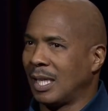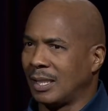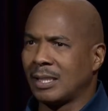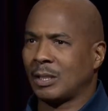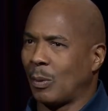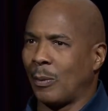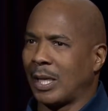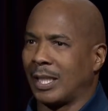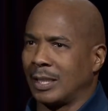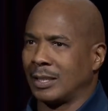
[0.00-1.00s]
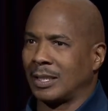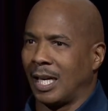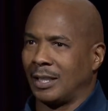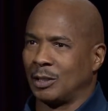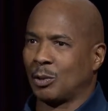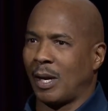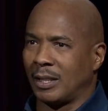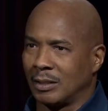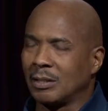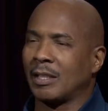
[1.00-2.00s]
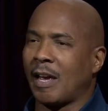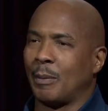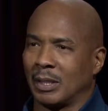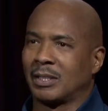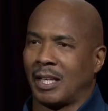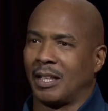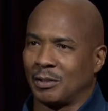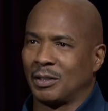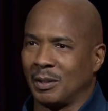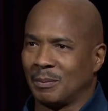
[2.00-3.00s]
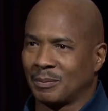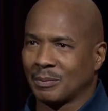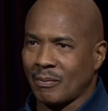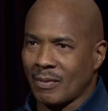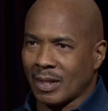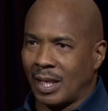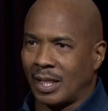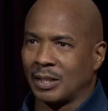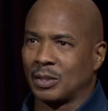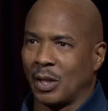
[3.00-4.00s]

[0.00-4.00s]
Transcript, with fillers: And they said, well, we got to get this guy into training. So they gave me a scholarship when beautiful.